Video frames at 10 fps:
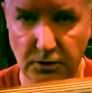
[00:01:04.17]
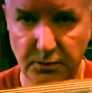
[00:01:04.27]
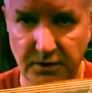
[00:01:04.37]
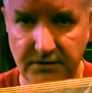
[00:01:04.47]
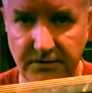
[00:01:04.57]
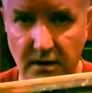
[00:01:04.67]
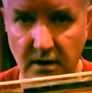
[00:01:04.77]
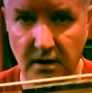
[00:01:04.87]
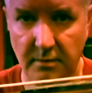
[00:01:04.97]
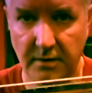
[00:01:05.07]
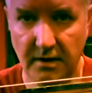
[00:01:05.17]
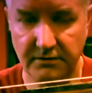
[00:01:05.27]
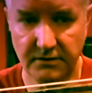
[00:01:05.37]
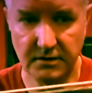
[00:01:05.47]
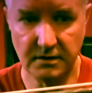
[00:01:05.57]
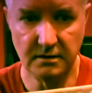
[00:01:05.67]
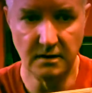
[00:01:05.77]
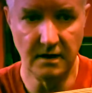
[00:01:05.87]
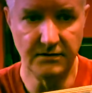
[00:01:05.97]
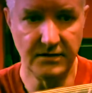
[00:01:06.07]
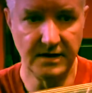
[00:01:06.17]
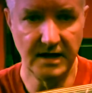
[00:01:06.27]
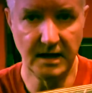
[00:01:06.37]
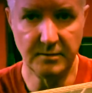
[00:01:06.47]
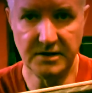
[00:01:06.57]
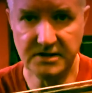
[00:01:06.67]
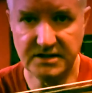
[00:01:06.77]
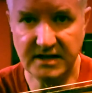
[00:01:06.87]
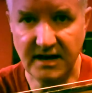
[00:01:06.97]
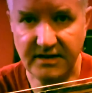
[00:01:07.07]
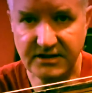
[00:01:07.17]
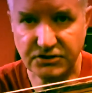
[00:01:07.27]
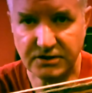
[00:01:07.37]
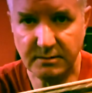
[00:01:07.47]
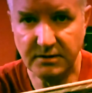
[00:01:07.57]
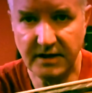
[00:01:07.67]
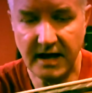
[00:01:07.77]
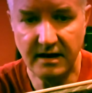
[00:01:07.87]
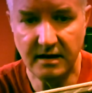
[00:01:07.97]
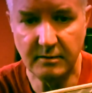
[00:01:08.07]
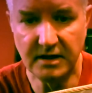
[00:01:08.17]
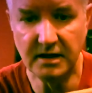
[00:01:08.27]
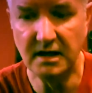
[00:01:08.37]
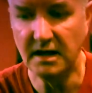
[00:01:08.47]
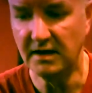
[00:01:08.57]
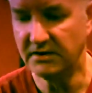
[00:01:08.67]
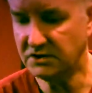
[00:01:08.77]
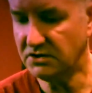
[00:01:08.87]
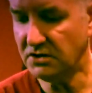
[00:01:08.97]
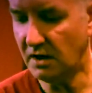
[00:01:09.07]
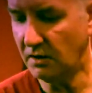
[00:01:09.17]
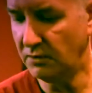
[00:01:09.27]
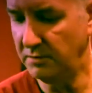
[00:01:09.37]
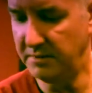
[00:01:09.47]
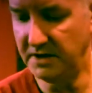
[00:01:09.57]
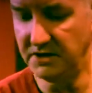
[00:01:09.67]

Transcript: pretty far up off the neck, but you see how they shimmed that? I mean, this guitar would have been